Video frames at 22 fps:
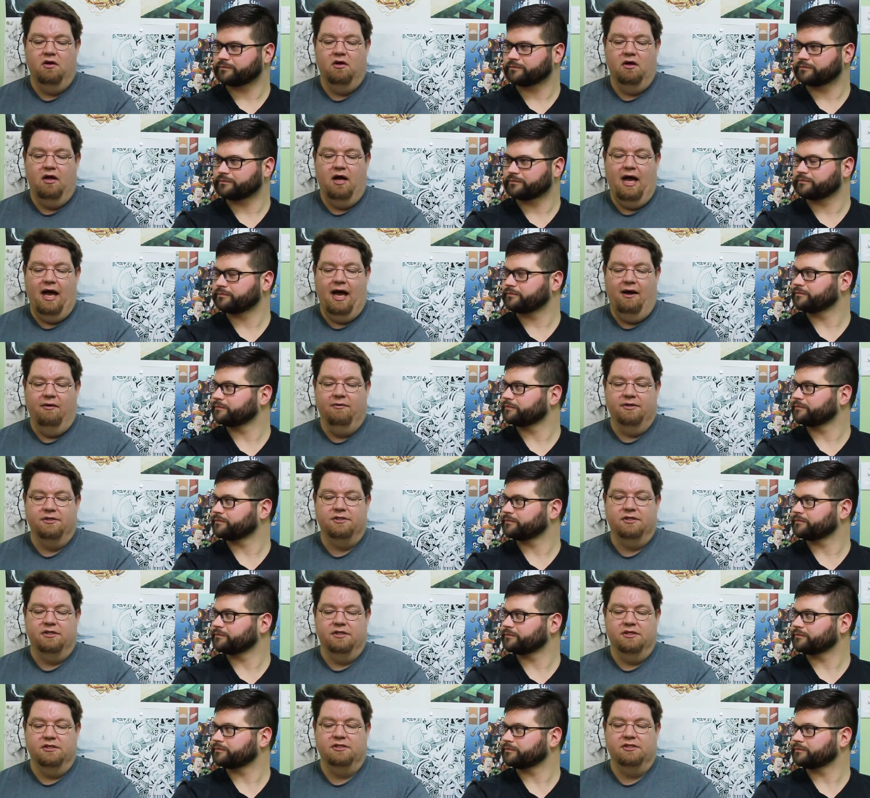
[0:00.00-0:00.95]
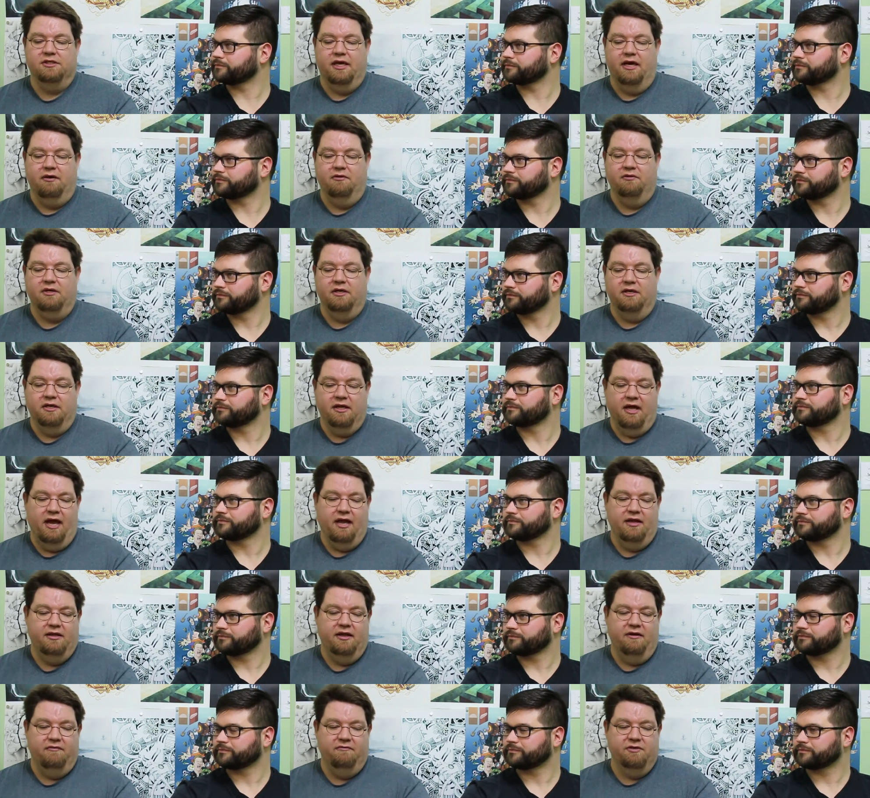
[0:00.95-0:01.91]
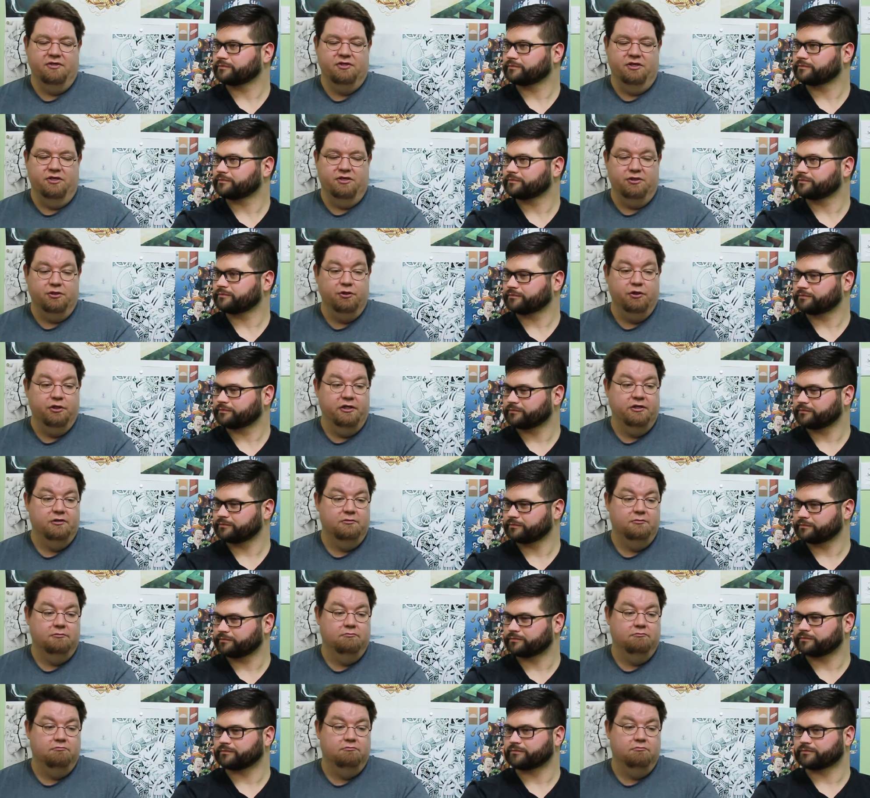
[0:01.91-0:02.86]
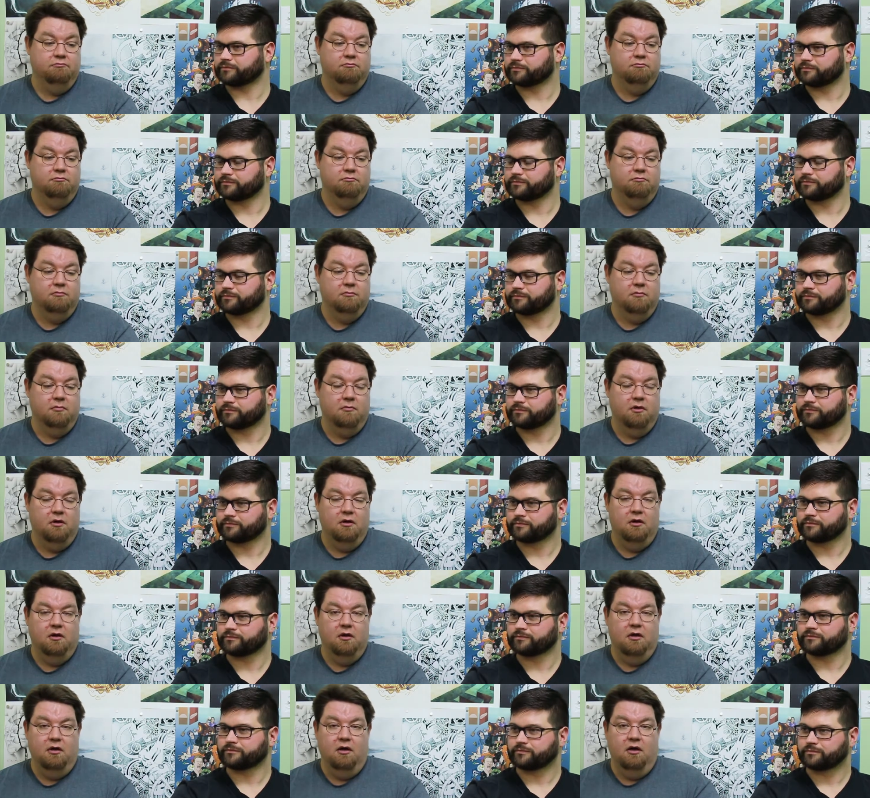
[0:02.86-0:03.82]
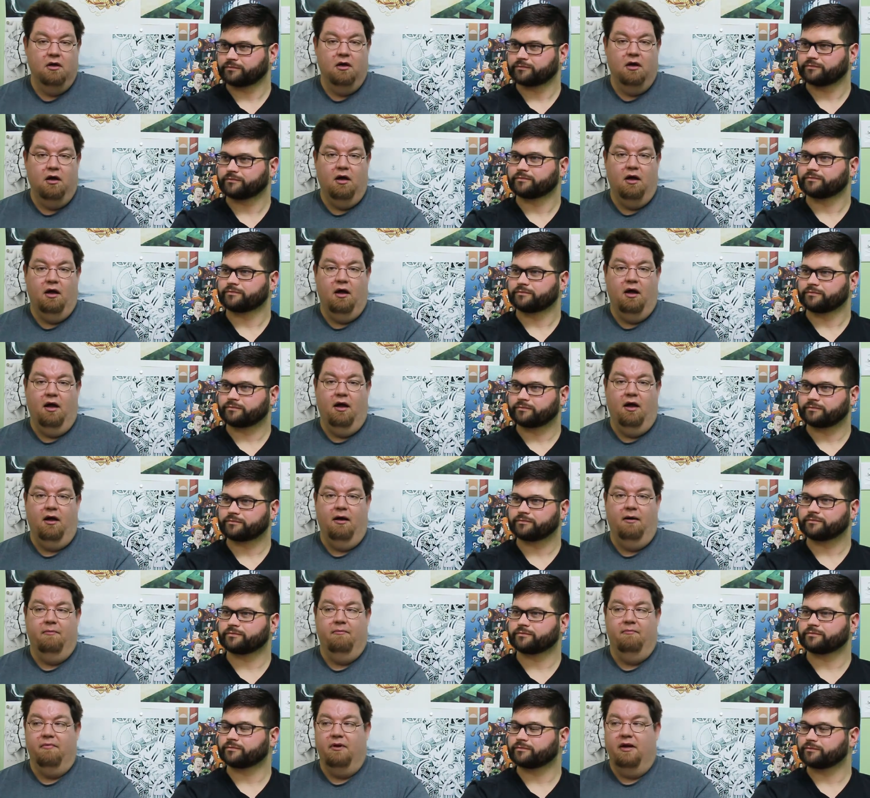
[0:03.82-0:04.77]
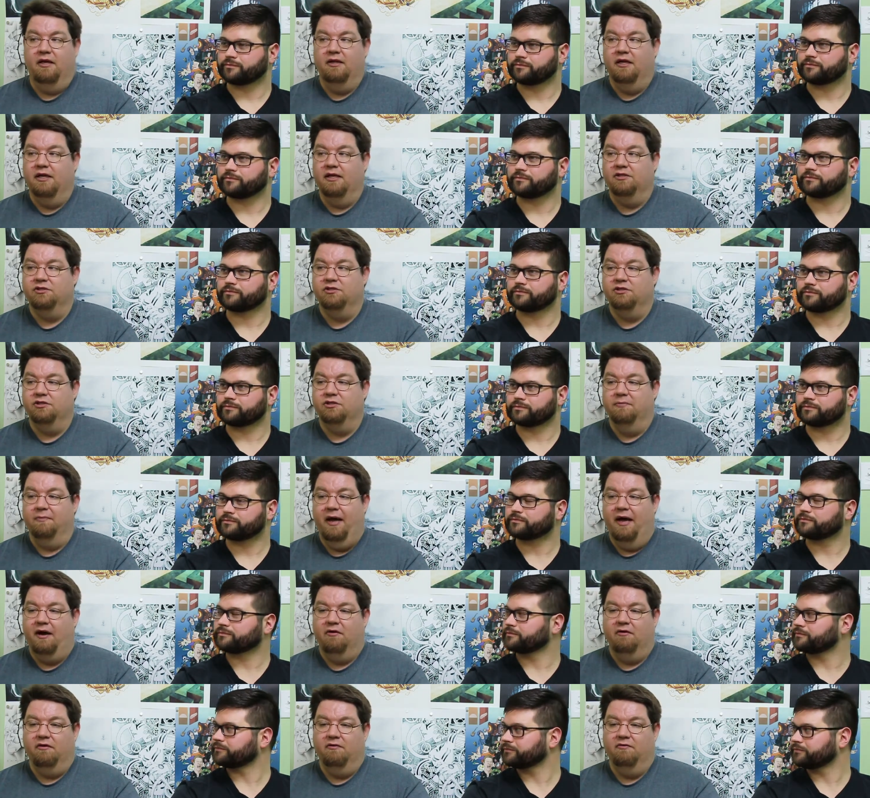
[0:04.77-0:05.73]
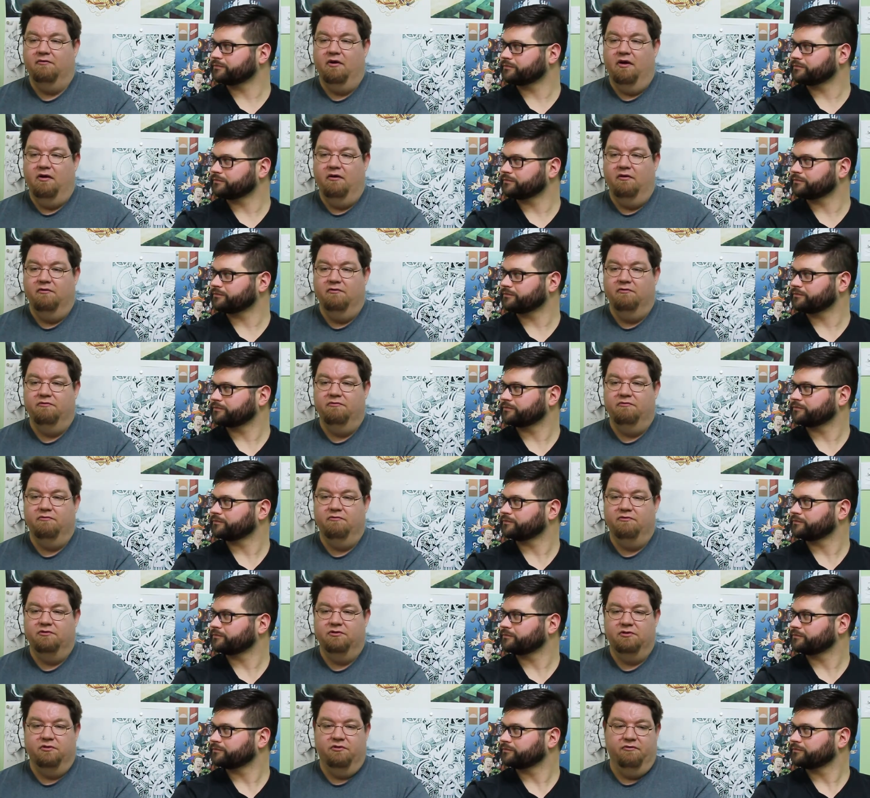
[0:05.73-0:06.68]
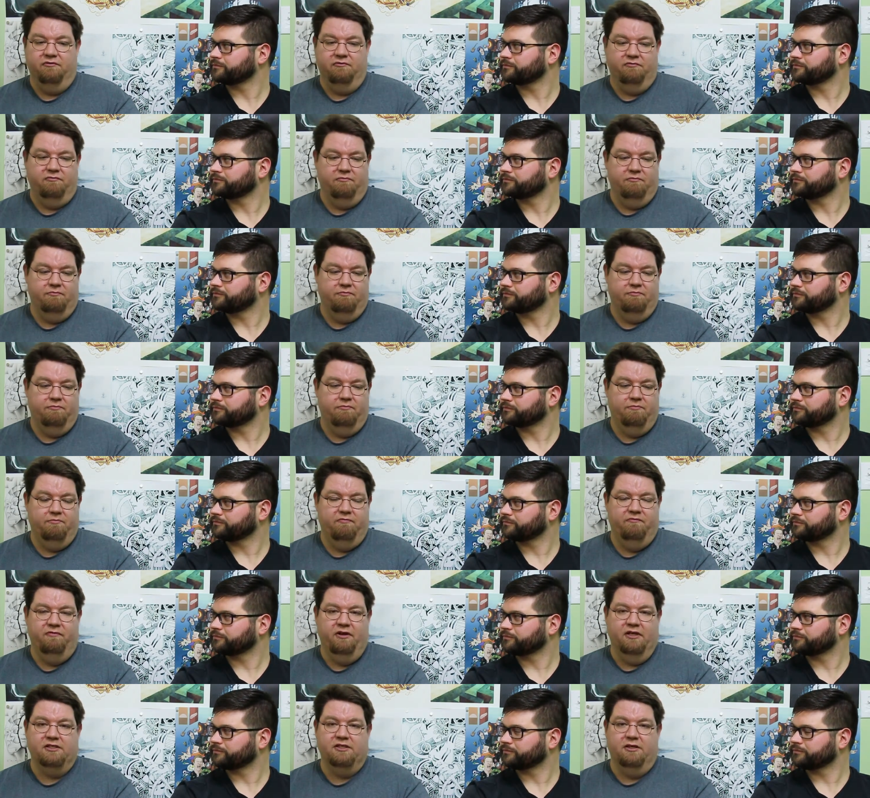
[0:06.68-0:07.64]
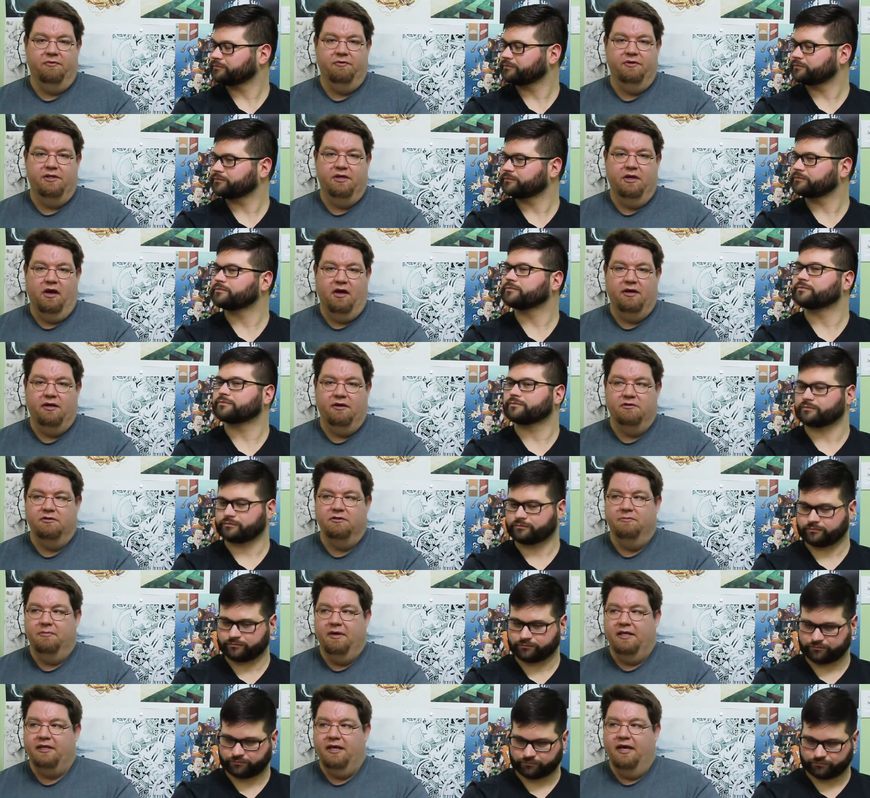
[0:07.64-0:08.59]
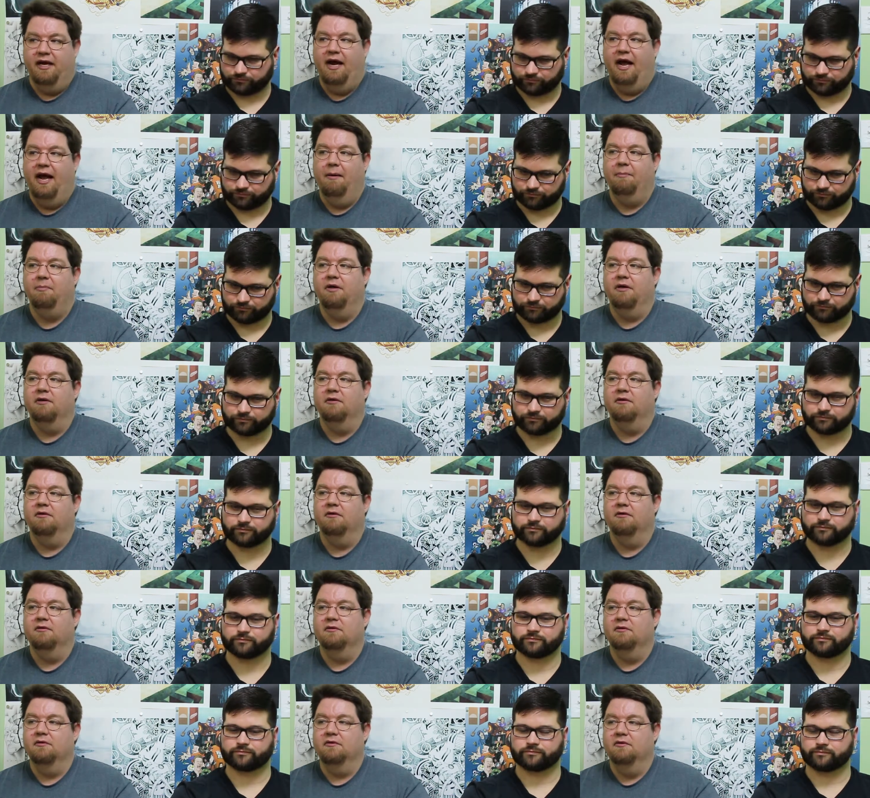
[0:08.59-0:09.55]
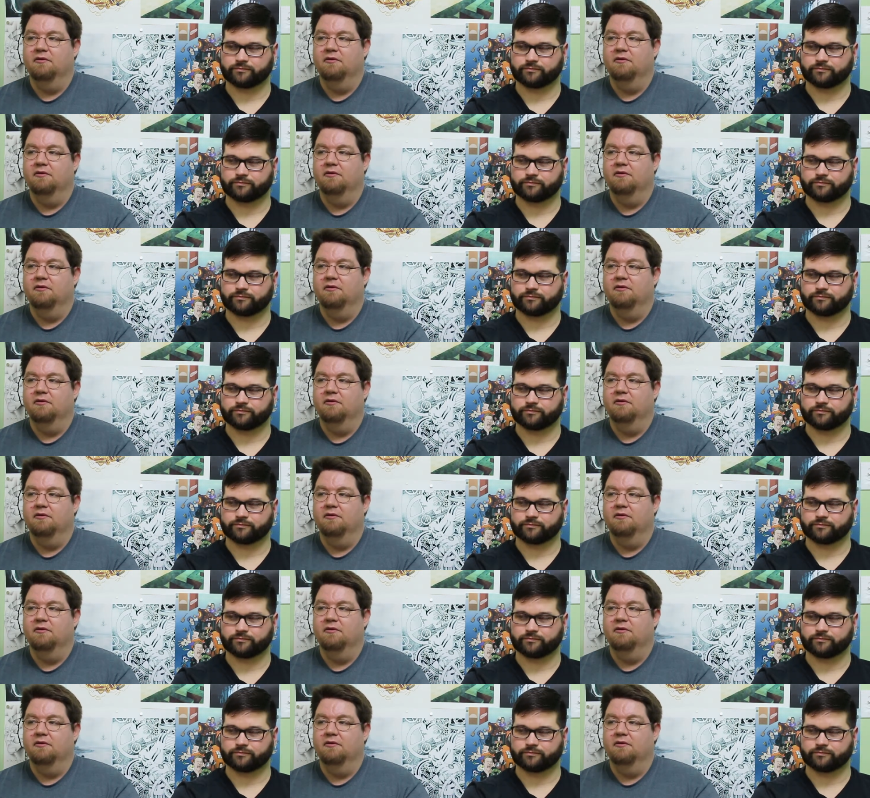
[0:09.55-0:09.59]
Speaker 1: how it's going to sound, and th- and that vision is good. Mm-hmm. Um, and then it's just a matter of, of, sort of fussing with the audio to make that happen. Mm-hmm